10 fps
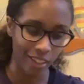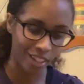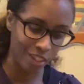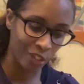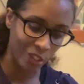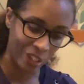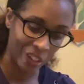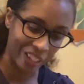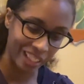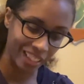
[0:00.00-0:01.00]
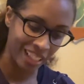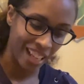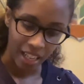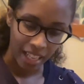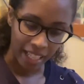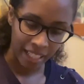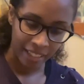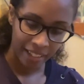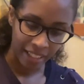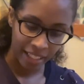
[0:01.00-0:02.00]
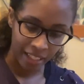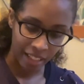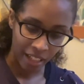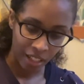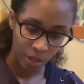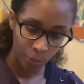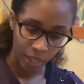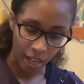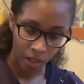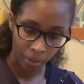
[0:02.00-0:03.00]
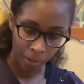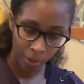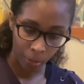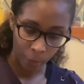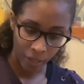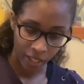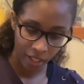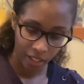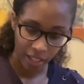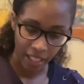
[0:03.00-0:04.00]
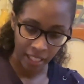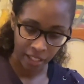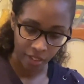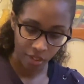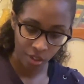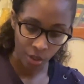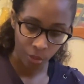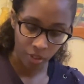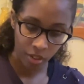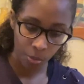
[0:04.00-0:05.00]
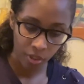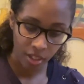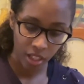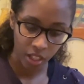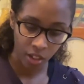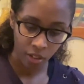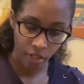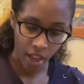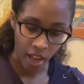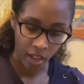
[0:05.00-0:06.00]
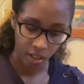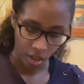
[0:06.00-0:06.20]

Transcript: this year started, and then we had our baby boy, and so this was the year that